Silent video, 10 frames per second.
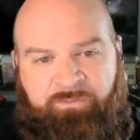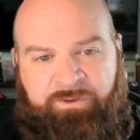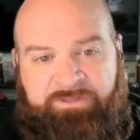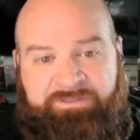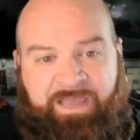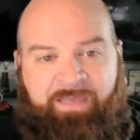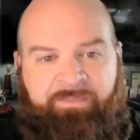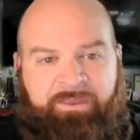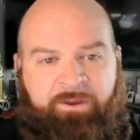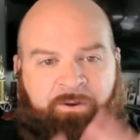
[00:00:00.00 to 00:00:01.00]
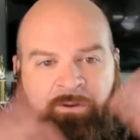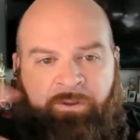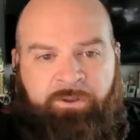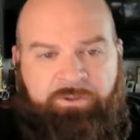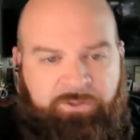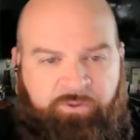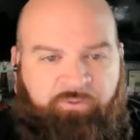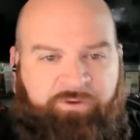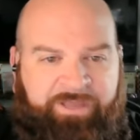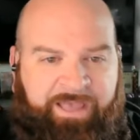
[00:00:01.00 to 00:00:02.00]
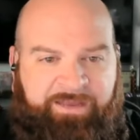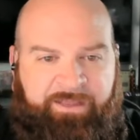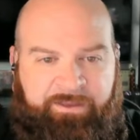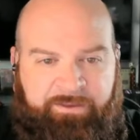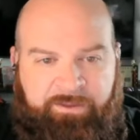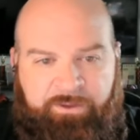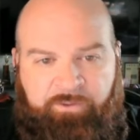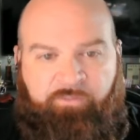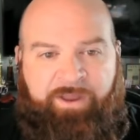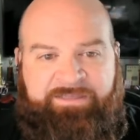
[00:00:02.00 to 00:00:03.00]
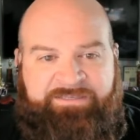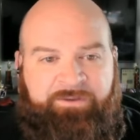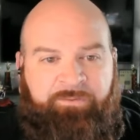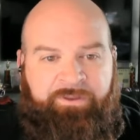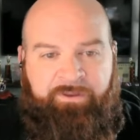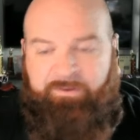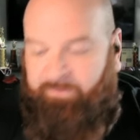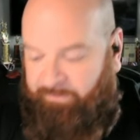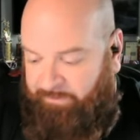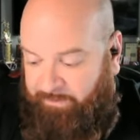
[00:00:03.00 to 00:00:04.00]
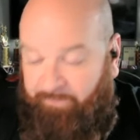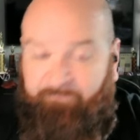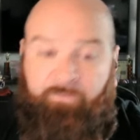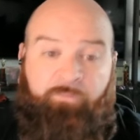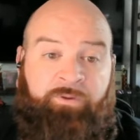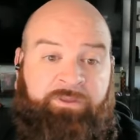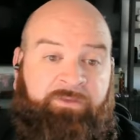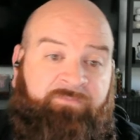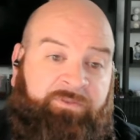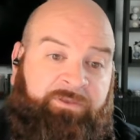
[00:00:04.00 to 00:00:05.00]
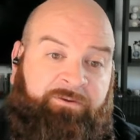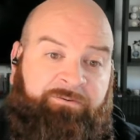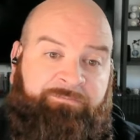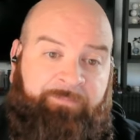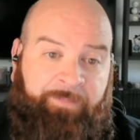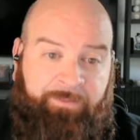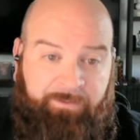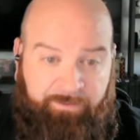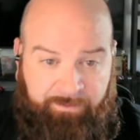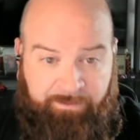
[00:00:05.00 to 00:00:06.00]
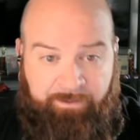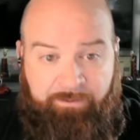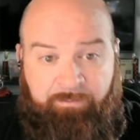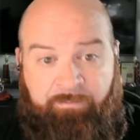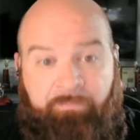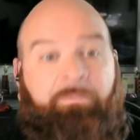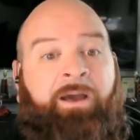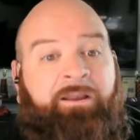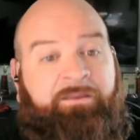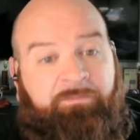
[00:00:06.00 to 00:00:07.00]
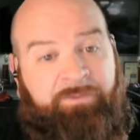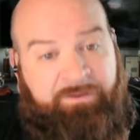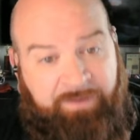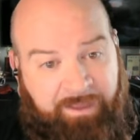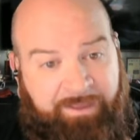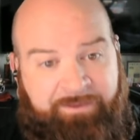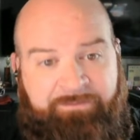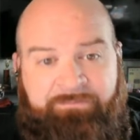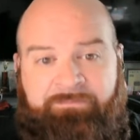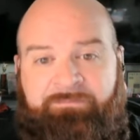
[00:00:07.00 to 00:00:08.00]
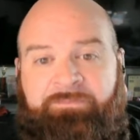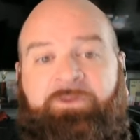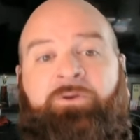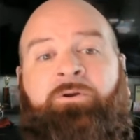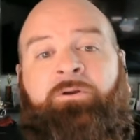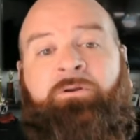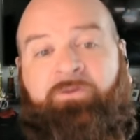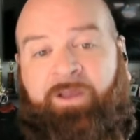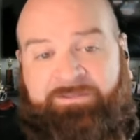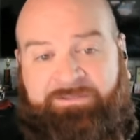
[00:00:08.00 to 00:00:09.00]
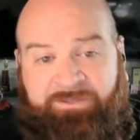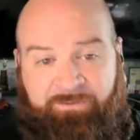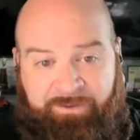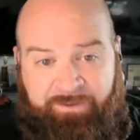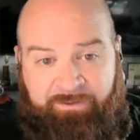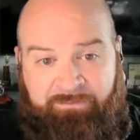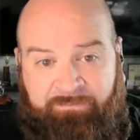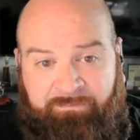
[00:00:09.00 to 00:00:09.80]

was and their created criteria for rookie of the year. Monica McNutt, her criteria